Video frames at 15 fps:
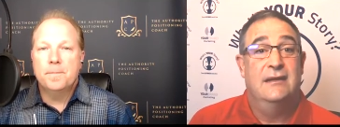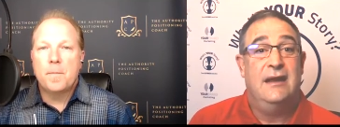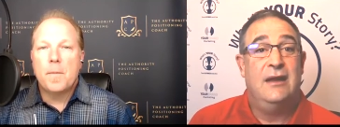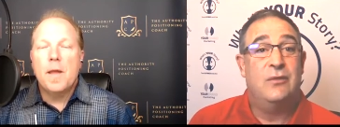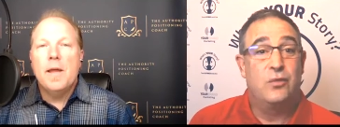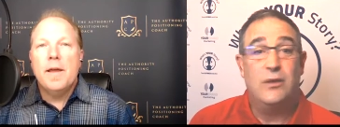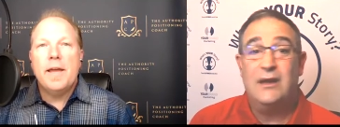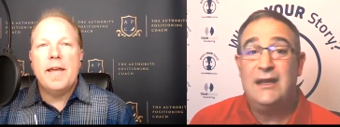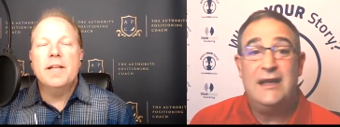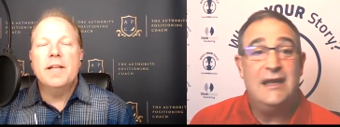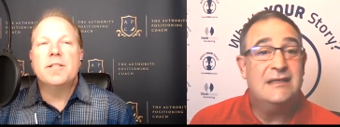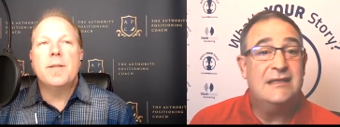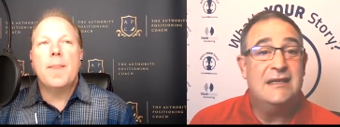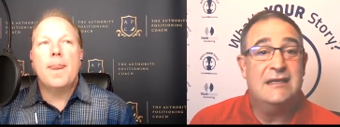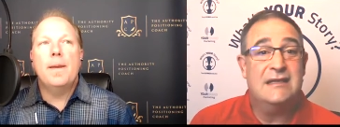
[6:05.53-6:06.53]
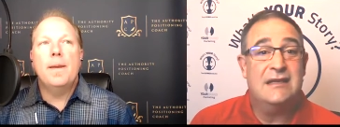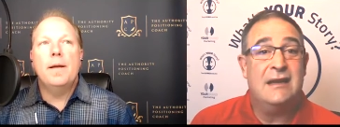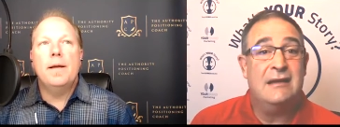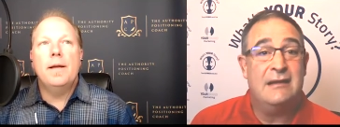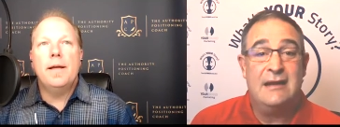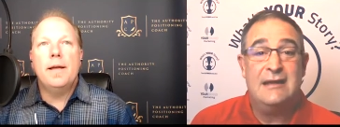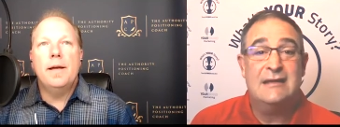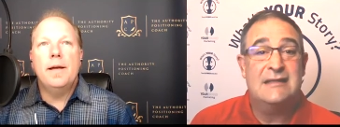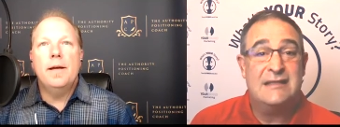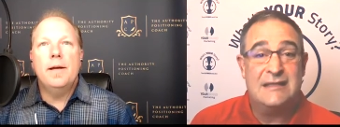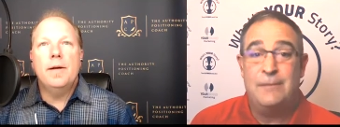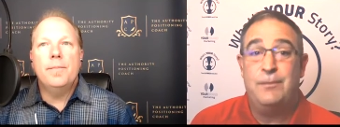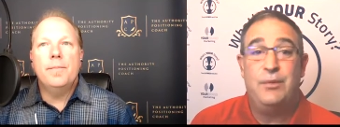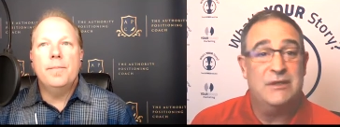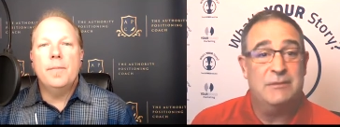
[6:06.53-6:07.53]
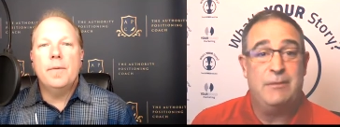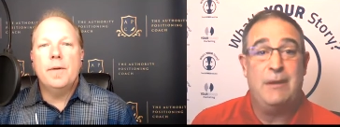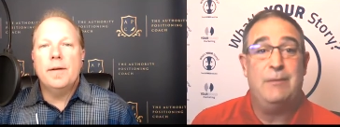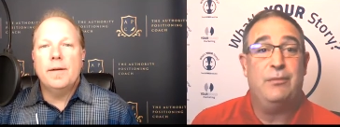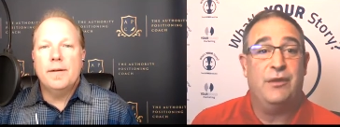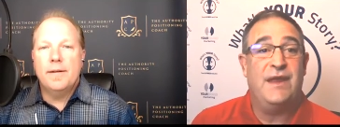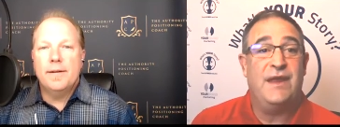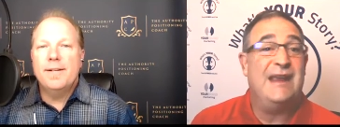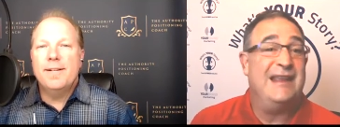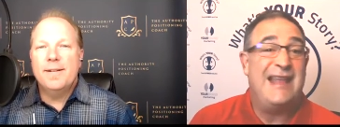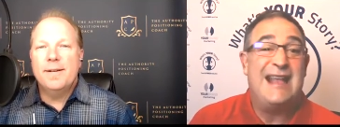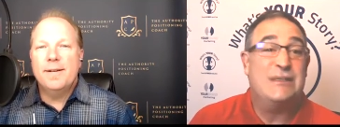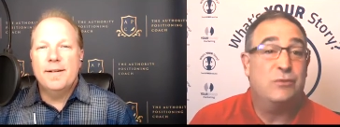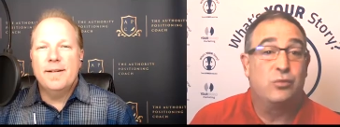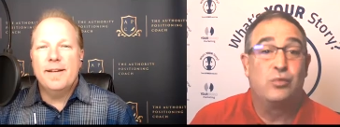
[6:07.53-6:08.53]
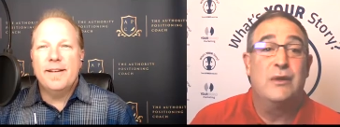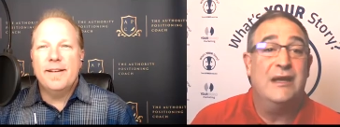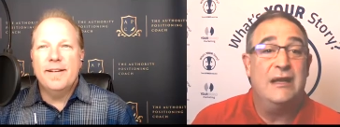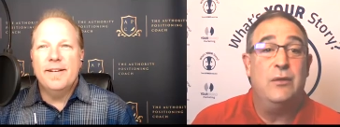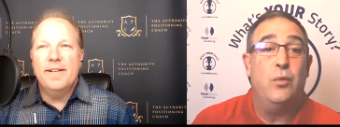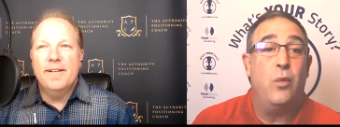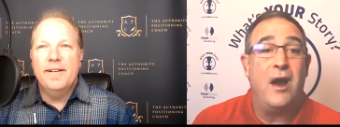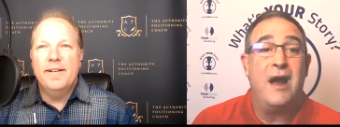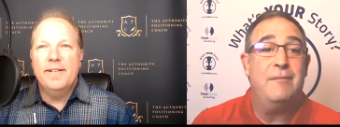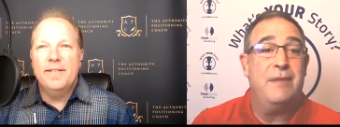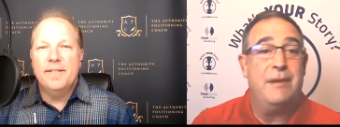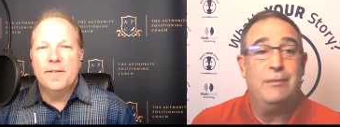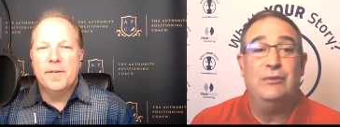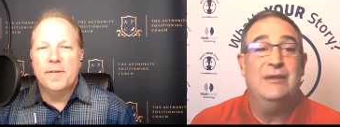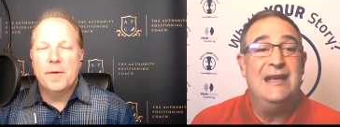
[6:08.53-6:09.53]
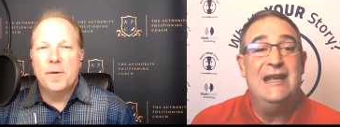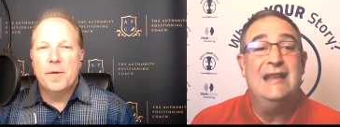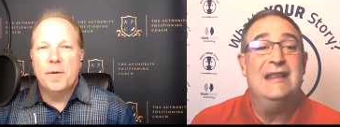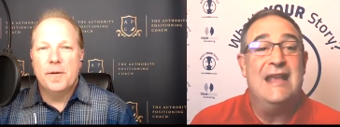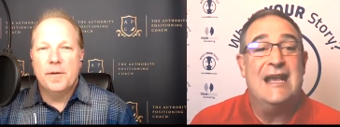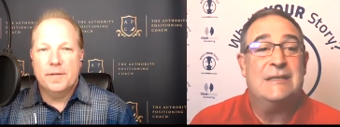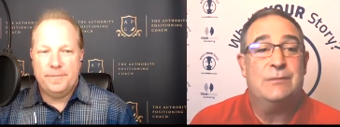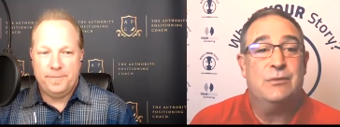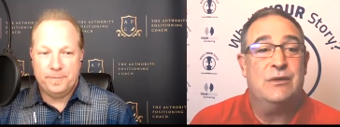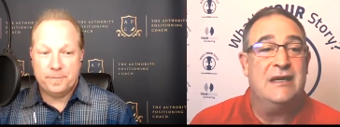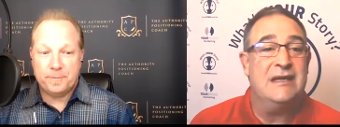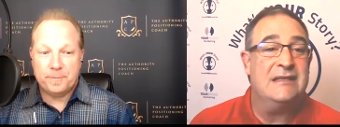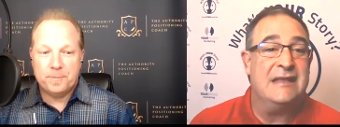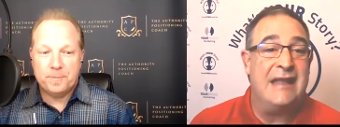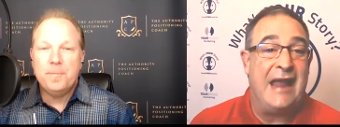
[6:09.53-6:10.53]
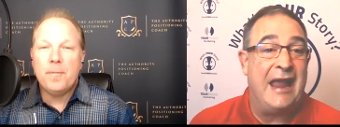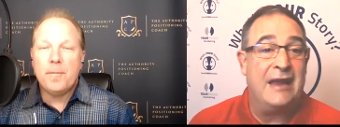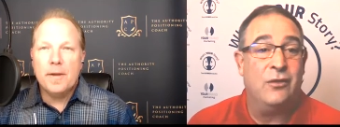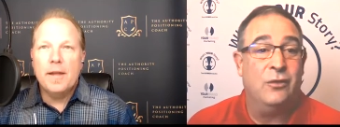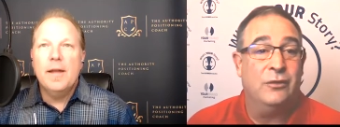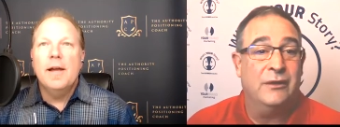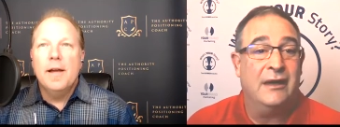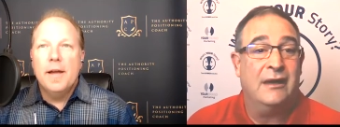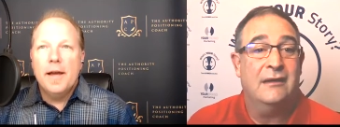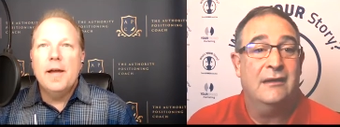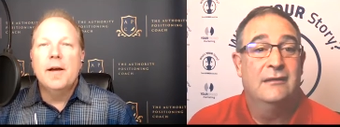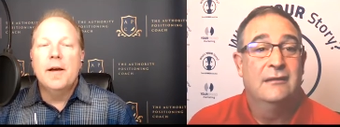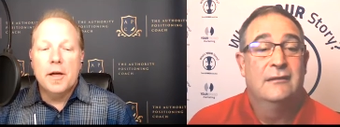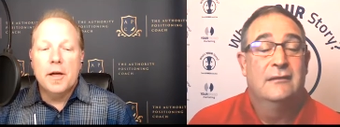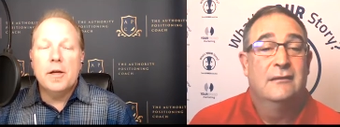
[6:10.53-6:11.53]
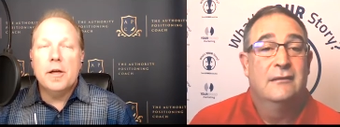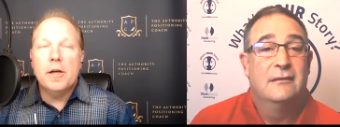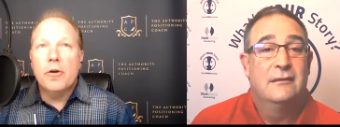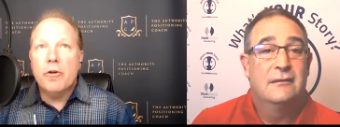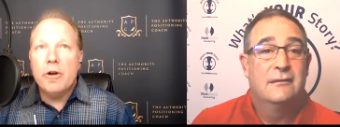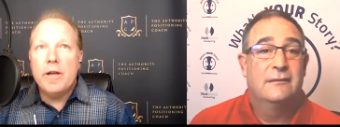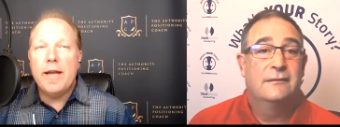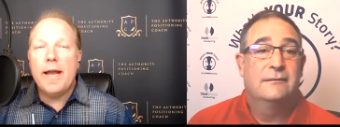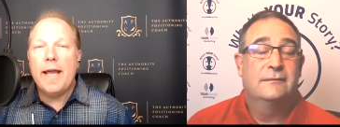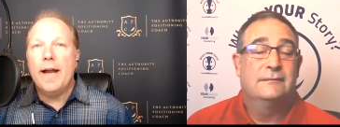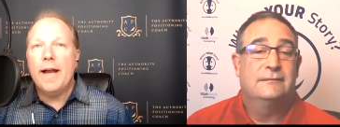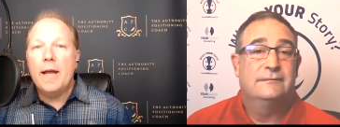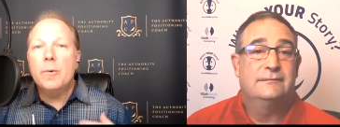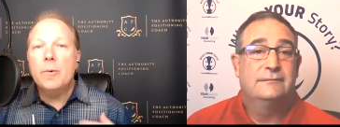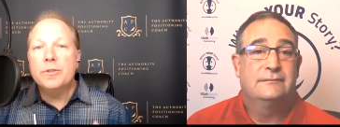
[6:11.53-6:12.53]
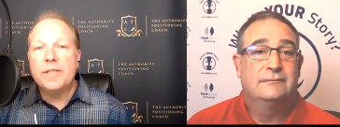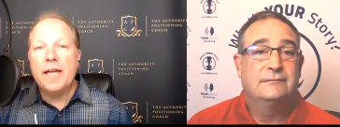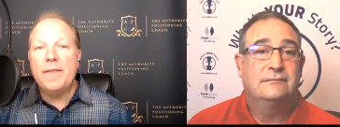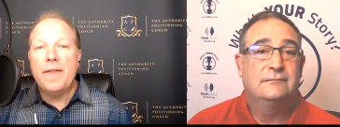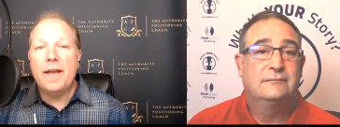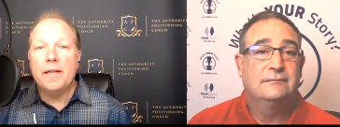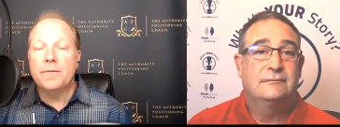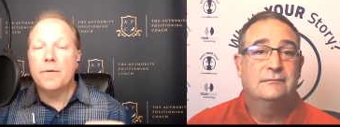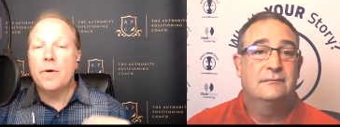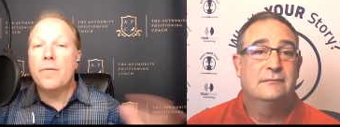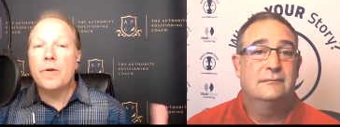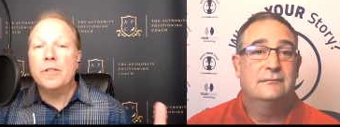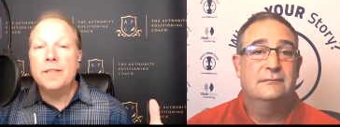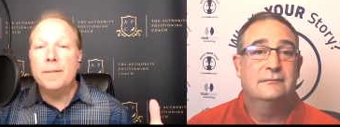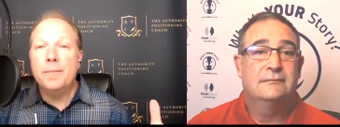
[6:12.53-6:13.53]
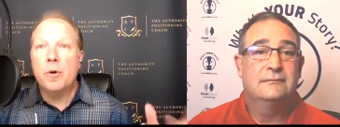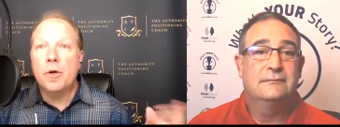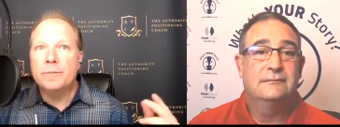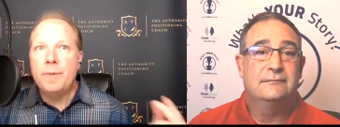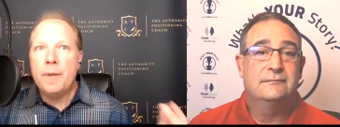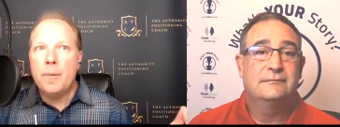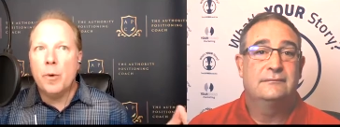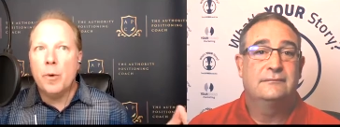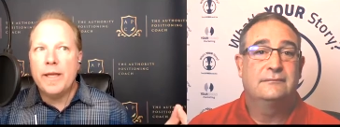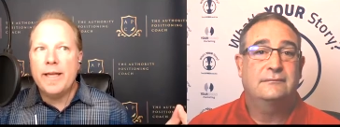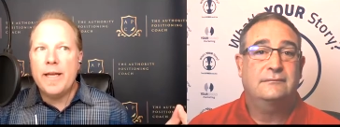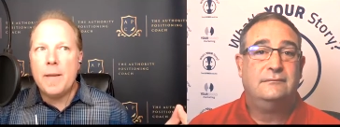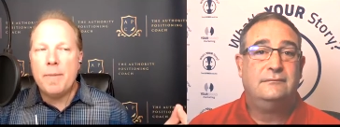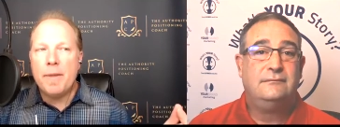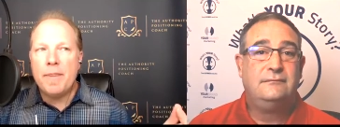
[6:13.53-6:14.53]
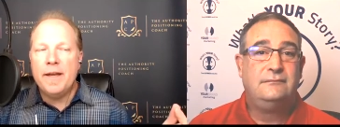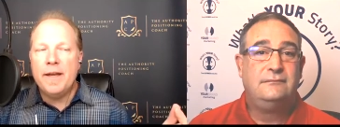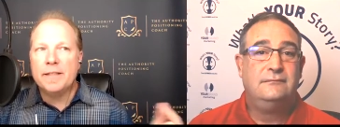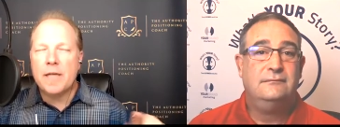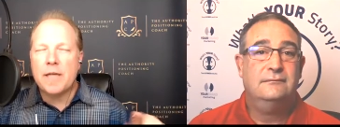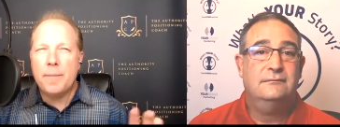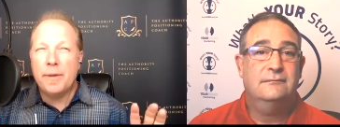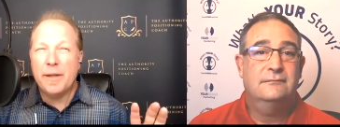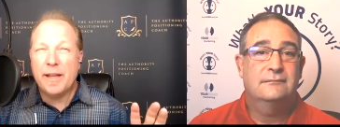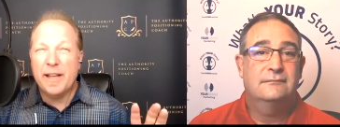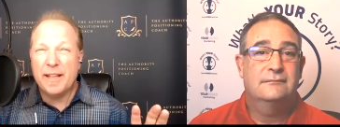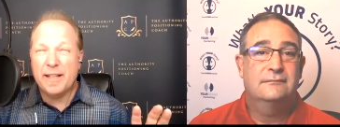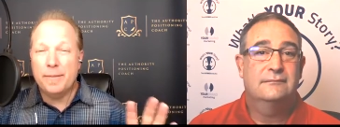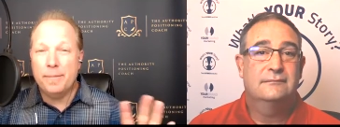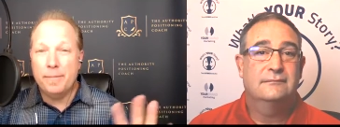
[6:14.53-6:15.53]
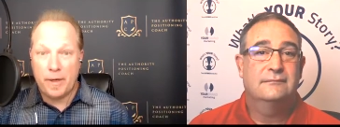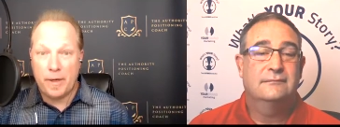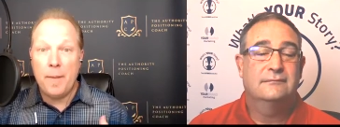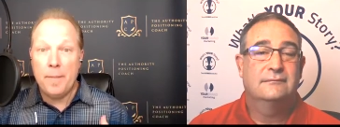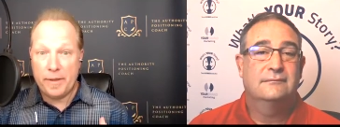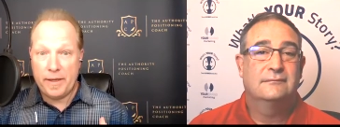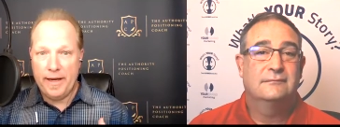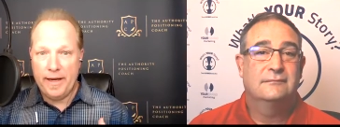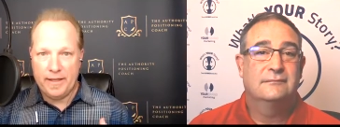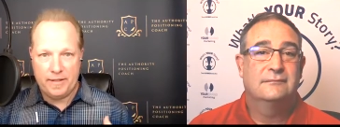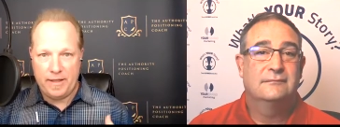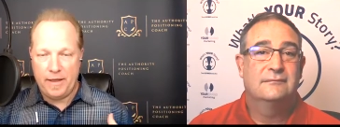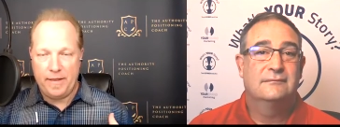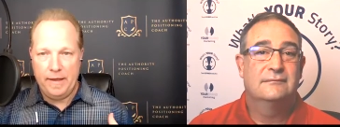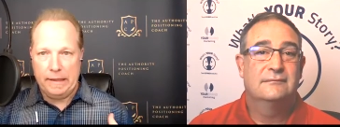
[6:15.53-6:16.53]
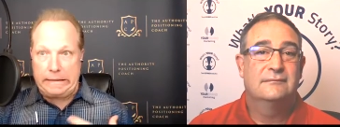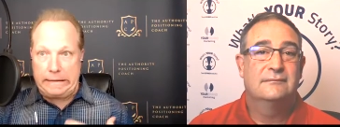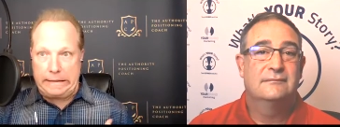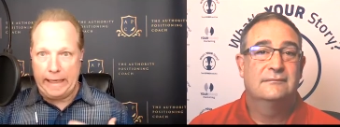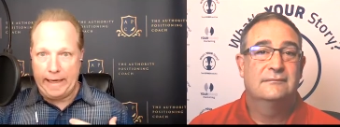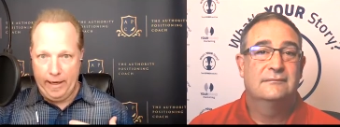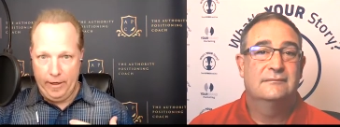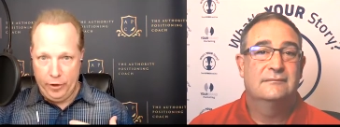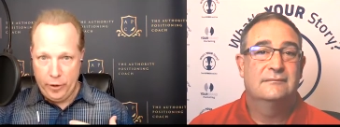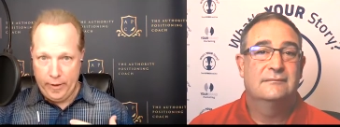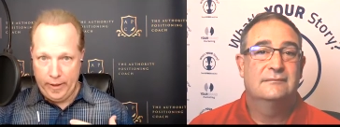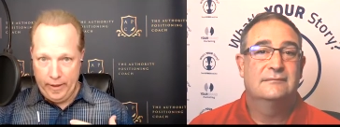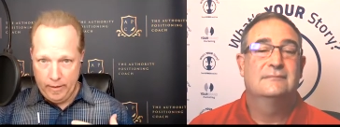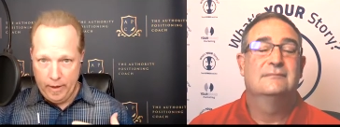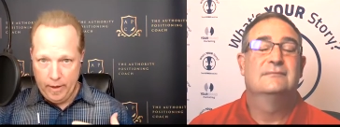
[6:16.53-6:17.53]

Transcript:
Speaker 1: it really isn't as, as simple as people think, and that's really why people need the expertise and the handholding.
Speaker 2: Agreed, and I will say that it's very, very simple because people get it, but then it's complicated complicated because they think I can't do it.